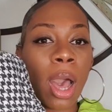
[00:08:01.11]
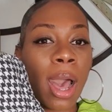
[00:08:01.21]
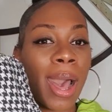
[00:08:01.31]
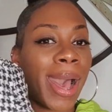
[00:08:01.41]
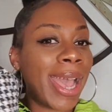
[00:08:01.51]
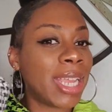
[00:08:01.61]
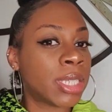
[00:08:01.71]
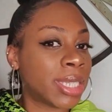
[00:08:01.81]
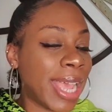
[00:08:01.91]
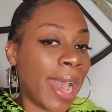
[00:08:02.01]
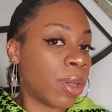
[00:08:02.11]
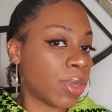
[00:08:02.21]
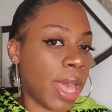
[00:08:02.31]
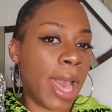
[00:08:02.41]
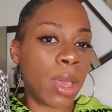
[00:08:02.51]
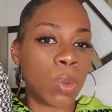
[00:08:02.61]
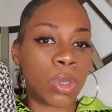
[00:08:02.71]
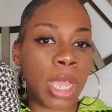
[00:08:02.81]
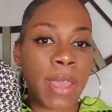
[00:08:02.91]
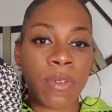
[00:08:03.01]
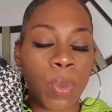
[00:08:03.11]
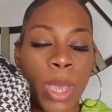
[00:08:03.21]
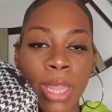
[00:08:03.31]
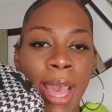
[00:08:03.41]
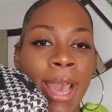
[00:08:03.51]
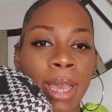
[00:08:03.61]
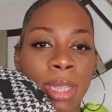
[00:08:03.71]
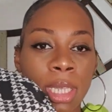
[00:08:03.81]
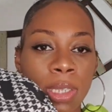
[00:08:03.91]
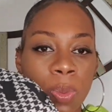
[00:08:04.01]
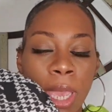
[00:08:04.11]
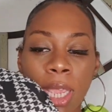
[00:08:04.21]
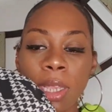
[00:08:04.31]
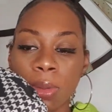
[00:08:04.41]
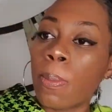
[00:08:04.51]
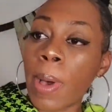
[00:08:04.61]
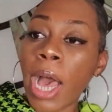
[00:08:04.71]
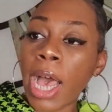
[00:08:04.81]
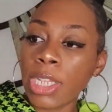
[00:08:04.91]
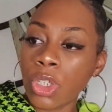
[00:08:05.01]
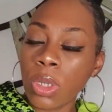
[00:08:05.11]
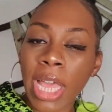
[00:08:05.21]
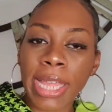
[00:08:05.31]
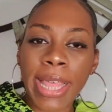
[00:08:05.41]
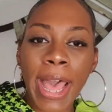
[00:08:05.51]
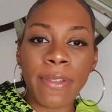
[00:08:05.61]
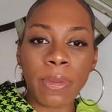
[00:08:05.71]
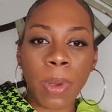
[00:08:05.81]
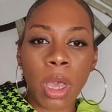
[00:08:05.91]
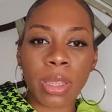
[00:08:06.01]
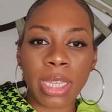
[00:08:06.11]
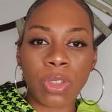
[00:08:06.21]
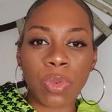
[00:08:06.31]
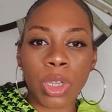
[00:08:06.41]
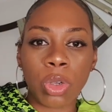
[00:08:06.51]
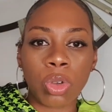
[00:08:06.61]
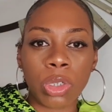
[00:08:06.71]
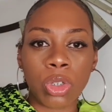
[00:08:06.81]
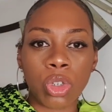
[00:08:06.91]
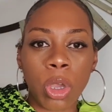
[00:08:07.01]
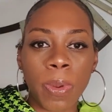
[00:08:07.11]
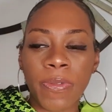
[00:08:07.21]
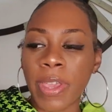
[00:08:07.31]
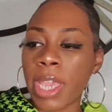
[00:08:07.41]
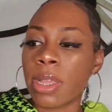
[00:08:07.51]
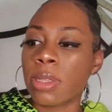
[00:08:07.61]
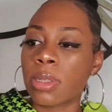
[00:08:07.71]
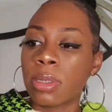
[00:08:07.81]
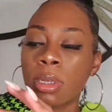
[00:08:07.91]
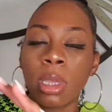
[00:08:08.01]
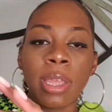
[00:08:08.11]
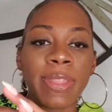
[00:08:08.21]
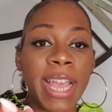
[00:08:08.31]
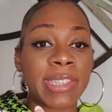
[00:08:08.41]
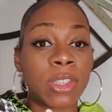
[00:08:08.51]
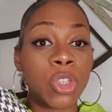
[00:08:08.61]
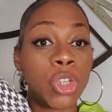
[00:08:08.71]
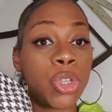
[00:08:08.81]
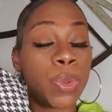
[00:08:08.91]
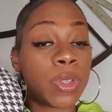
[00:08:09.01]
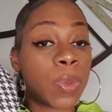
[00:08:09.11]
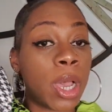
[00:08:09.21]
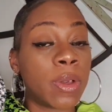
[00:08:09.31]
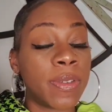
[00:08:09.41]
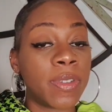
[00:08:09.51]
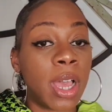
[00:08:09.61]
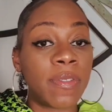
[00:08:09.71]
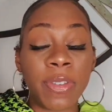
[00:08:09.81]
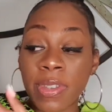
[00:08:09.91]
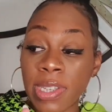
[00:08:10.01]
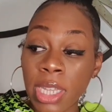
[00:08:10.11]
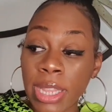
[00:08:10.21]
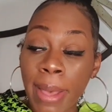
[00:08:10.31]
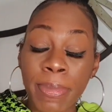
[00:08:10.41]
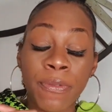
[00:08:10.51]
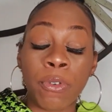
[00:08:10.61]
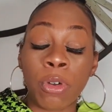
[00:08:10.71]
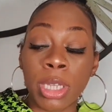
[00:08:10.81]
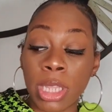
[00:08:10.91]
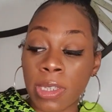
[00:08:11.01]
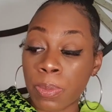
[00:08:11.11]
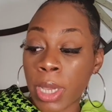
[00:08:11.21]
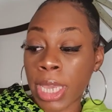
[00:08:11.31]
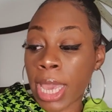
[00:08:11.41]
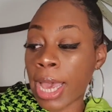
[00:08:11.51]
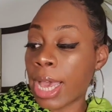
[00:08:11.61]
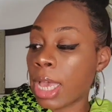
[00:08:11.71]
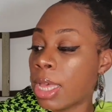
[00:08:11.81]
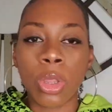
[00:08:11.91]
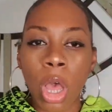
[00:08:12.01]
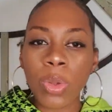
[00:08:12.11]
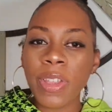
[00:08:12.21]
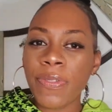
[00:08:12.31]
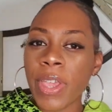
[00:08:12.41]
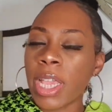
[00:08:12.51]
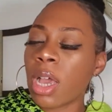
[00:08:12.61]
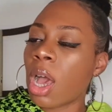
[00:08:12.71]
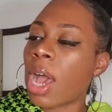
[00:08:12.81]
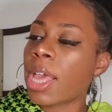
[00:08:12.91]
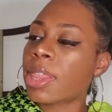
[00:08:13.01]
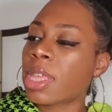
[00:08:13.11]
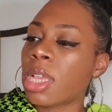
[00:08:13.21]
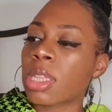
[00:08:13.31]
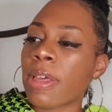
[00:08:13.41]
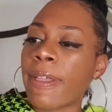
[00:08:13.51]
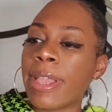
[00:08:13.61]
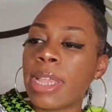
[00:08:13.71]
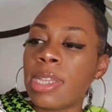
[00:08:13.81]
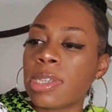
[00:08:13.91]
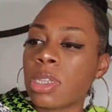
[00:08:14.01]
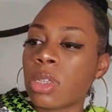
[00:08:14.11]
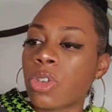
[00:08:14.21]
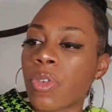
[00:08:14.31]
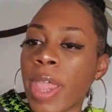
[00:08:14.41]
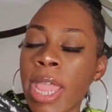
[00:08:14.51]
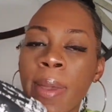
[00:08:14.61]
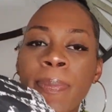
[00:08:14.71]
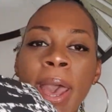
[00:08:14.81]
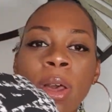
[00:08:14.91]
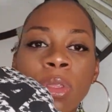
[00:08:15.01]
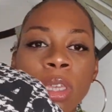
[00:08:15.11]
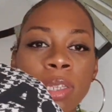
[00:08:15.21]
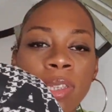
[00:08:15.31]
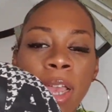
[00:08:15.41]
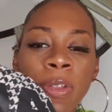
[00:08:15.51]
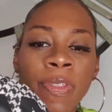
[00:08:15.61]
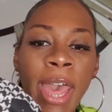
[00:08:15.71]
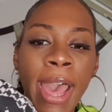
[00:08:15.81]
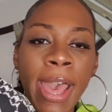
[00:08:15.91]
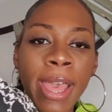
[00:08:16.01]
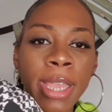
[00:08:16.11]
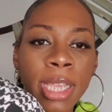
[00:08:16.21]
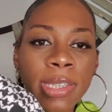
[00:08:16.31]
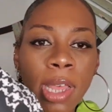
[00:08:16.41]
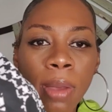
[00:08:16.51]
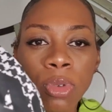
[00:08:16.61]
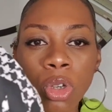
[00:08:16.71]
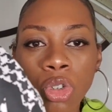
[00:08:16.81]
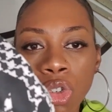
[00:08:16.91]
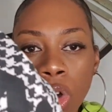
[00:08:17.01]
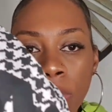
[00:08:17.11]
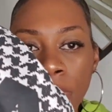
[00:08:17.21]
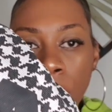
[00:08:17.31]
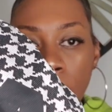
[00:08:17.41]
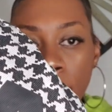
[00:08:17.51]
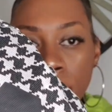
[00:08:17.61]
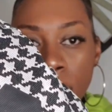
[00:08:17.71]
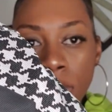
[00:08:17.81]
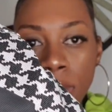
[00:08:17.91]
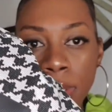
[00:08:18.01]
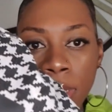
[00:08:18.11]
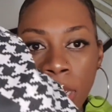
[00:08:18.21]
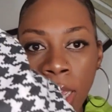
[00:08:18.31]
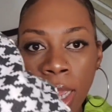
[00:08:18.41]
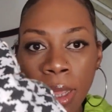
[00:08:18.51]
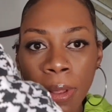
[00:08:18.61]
I doubt that I would ever wear the hat this way, but I do like the Ivy Park that's written across the top of it. That's new as well. I've never seen that before in this bucket hat. The only thing I think that isn't great about this side of the hat is, I'm not sure if you guys can see it,